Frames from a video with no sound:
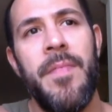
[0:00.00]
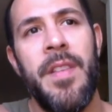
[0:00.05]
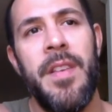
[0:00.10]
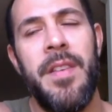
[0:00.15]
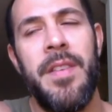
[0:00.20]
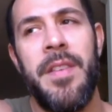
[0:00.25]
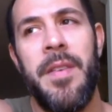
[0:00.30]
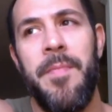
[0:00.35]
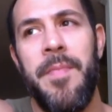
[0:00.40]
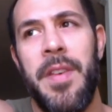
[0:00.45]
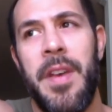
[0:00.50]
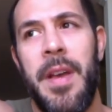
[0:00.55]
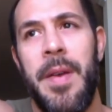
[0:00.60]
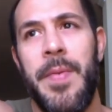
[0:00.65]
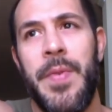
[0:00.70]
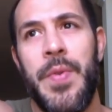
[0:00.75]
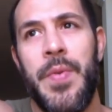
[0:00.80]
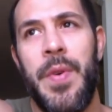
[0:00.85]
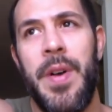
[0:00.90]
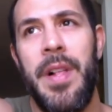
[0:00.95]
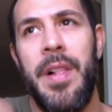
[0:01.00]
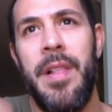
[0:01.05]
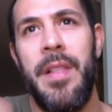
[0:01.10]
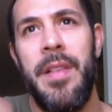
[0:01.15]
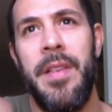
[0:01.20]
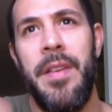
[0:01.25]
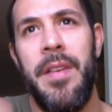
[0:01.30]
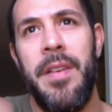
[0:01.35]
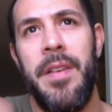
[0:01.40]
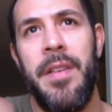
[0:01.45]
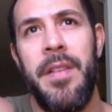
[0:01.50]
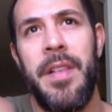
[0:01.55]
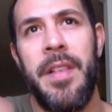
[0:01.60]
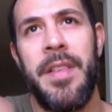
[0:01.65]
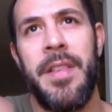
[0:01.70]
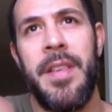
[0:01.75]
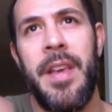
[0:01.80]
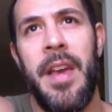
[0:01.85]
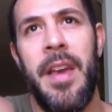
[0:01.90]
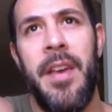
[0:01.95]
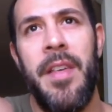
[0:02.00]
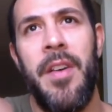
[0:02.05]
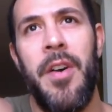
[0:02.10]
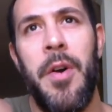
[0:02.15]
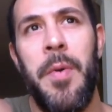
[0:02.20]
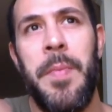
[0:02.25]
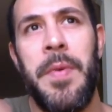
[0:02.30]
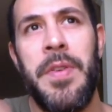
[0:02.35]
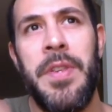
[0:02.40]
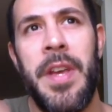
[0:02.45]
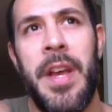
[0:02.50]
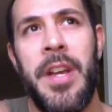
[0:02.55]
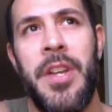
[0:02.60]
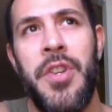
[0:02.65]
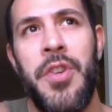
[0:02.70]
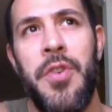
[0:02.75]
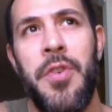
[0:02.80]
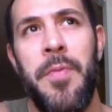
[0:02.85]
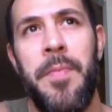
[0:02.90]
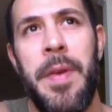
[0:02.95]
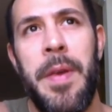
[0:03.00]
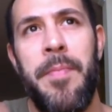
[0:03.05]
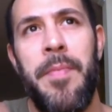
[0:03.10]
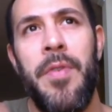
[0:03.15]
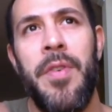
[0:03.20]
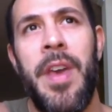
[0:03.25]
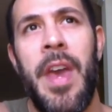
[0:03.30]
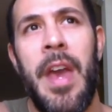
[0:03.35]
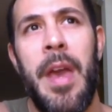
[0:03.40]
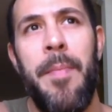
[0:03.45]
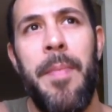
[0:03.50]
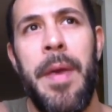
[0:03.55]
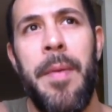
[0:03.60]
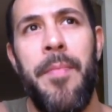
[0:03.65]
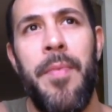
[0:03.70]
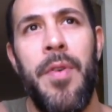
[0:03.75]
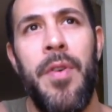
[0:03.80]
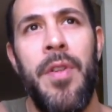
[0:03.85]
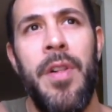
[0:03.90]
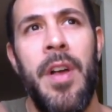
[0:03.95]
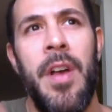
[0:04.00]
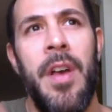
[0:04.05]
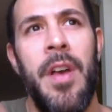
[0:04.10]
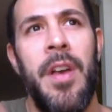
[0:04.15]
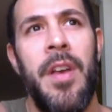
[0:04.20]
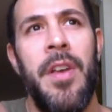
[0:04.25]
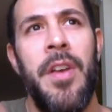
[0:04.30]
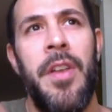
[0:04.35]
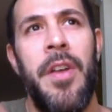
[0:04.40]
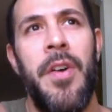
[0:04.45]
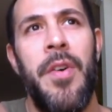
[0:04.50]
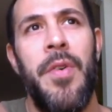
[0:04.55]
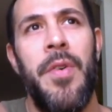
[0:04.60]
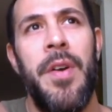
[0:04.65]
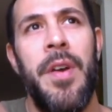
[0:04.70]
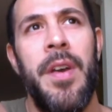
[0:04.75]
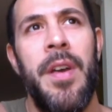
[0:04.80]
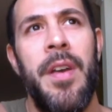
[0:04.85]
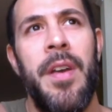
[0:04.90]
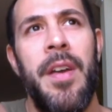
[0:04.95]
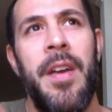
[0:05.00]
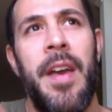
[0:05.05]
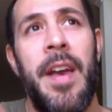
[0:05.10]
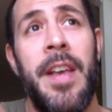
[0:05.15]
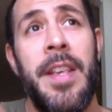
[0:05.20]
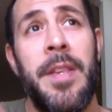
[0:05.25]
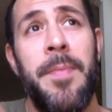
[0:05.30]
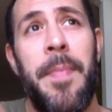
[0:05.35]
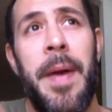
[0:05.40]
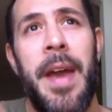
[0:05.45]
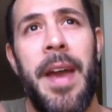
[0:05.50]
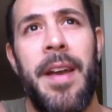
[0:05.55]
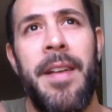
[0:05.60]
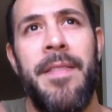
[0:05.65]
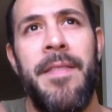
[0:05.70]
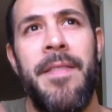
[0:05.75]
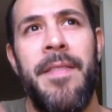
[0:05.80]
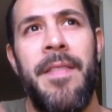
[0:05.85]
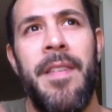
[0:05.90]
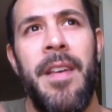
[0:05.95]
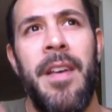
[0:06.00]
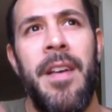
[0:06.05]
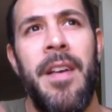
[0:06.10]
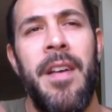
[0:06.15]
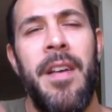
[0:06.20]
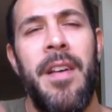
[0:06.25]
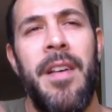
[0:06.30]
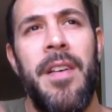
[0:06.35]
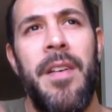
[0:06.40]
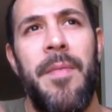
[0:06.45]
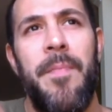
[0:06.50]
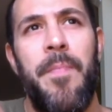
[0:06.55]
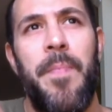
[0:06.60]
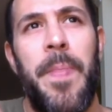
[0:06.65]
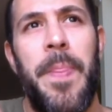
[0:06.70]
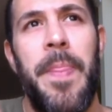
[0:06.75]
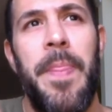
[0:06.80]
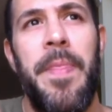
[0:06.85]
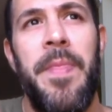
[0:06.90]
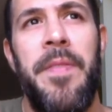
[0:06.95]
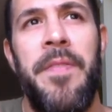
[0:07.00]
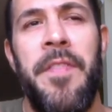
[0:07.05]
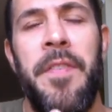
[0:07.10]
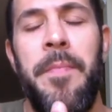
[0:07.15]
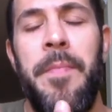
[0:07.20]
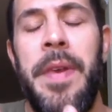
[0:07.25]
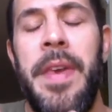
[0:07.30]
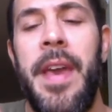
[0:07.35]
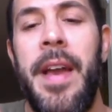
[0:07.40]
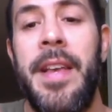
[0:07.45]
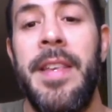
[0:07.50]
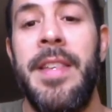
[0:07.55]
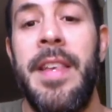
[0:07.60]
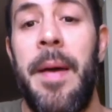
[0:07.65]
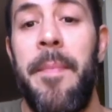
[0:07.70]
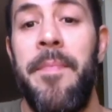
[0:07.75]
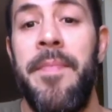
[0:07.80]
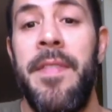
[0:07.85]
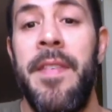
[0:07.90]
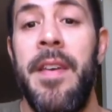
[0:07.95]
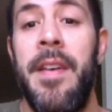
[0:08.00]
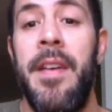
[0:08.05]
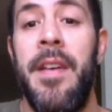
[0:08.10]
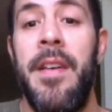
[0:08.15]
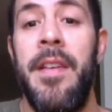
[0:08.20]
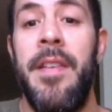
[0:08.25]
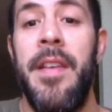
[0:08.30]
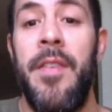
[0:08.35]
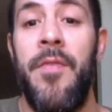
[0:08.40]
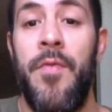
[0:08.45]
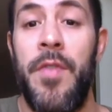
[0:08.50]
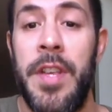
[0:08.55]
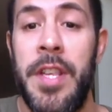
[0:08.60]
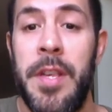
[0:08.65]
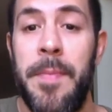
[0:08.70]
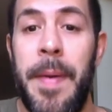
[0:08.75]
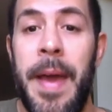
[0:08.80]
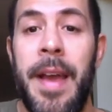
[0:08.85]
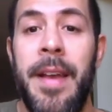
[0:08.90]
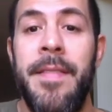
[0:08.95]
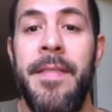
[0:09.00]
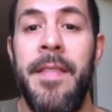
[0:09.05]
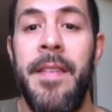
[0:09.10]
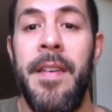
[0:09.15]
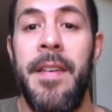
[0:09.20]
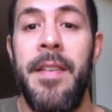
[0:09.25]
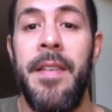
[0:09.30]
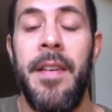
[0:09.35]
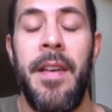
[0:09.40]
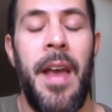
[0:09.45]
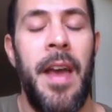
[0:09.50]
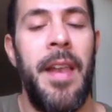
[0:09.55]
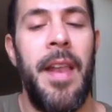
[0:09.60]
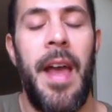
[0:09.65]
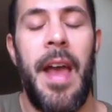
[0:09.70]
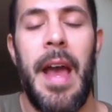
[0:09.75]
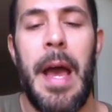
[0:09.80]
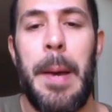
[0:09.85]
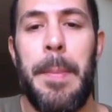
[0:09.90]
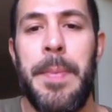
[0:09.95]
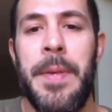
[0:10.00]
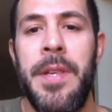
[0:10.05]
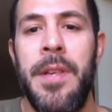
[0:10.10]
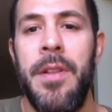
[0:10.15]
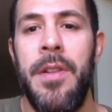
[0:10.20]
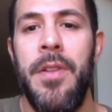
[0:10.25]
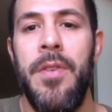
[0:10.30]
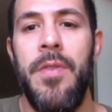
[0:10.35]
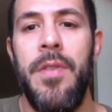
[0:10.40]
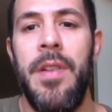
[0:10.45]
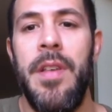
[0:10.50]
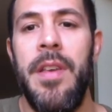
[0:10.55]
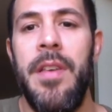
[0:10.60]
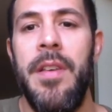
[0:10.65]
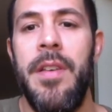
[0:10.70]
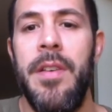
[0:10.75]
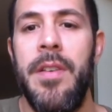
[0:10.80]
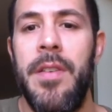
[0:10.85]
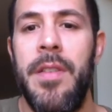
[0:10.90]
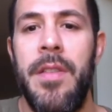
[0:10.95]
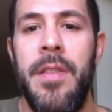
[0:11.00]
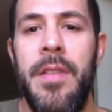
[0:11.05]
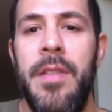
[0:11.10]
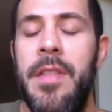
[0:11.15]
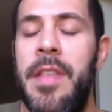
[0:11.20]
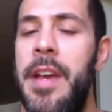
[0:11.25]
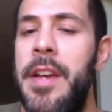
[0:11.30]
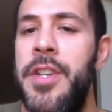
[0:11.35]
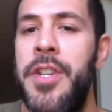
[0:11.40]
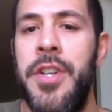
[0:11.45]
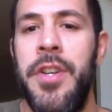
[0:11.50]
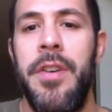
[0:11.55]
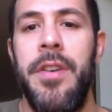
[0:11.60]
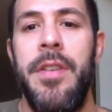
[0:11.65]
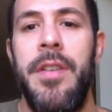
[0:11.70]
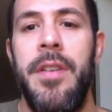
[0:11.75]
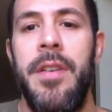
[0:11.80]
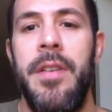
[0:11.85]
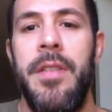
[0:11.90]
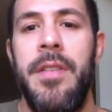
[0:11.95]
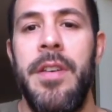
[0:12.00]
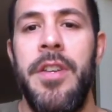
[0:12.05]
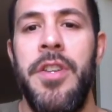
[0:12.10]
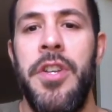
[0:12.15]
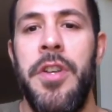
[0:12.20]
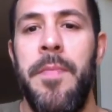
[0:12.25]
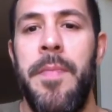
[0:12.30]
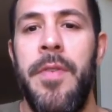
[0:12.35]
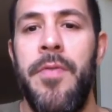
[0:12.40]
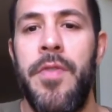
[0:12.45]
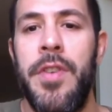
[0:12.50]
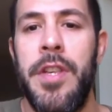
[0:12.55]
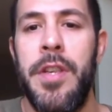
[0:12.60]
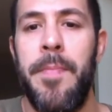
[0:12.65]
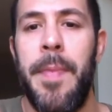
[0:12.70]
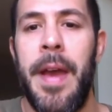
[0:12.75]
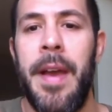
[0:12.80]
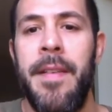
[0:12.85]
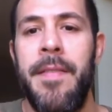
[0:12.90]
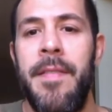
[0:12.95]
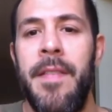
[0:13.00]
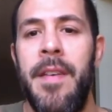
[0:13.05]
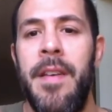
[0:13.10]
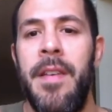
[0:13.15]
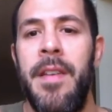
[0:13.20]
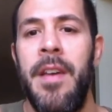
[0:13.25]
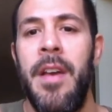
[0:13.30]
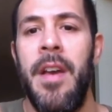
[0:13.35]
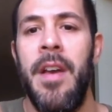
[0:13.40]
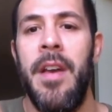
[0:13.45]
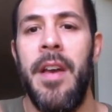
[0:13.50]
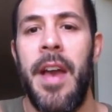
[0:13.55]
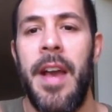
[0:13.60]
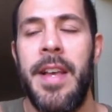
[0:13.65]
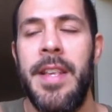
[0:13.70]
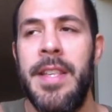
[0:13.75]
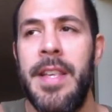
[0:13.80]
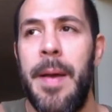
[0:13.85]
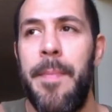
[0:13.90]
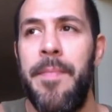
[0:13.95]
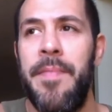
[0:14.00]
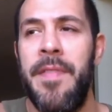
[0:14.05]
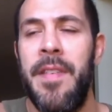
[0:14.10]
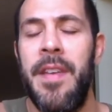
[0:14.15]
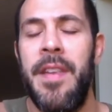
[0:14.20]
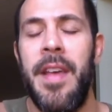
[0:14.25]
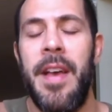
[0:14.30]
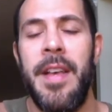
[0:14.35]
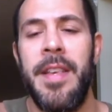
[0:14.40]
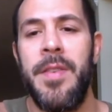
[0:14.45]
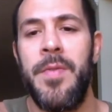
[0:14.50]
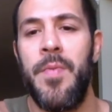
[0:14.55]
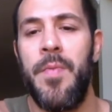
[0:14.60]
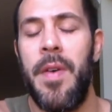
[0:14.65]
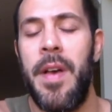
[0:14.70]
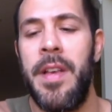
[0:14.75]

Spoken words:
sometimes, well, let's say homosexual people, gay people, expect to be accepted and respected, and absolutely they should. They should be respected, accepted as